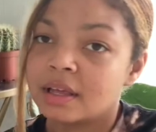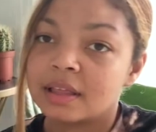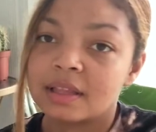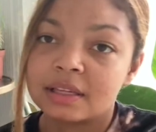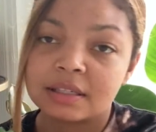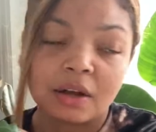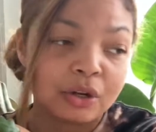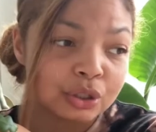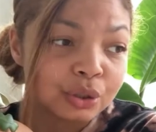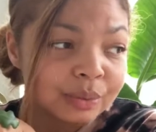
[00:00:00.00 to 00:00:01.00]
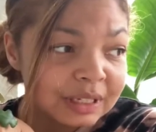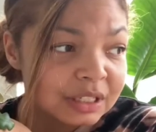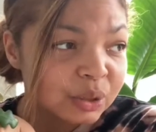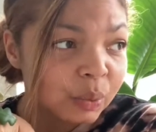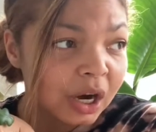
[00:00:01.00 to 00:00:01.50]
This also needs
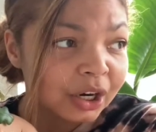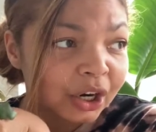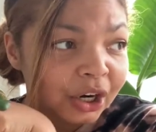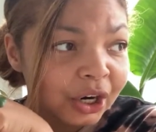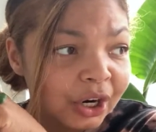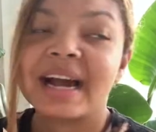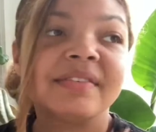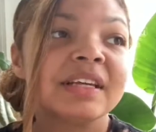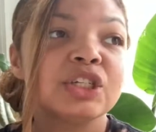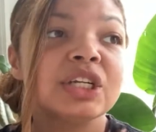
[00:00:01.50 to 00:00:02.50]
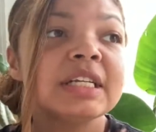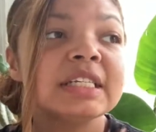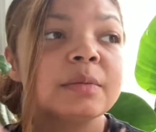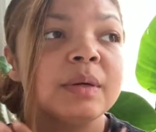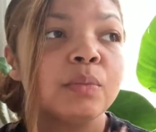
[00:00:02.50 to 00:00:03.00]
a water. I feel like she needs
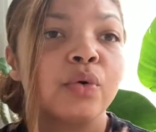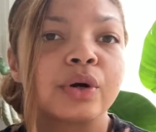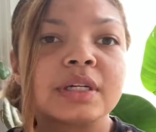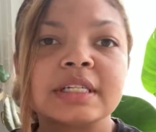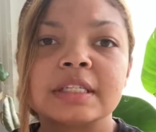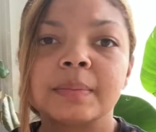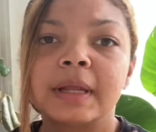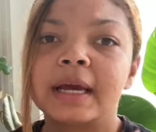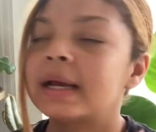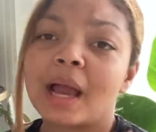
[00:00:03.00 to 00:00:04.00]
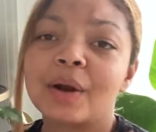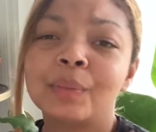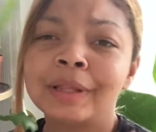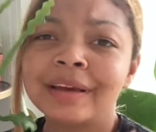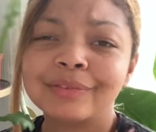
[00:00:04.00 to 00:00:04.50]
to be more on display. I don't
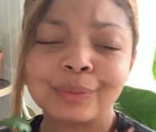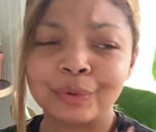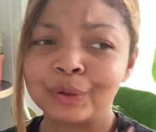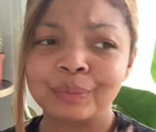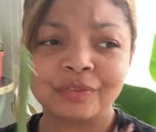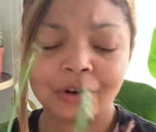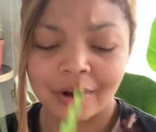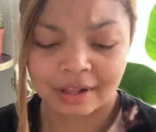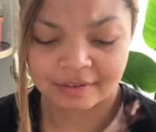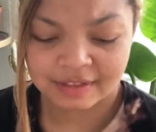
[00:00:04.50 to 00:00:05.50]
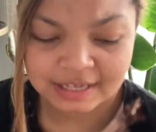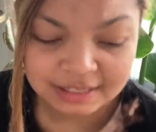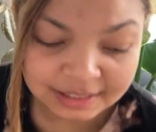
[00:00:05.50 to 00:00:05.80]
really have the room for all of these.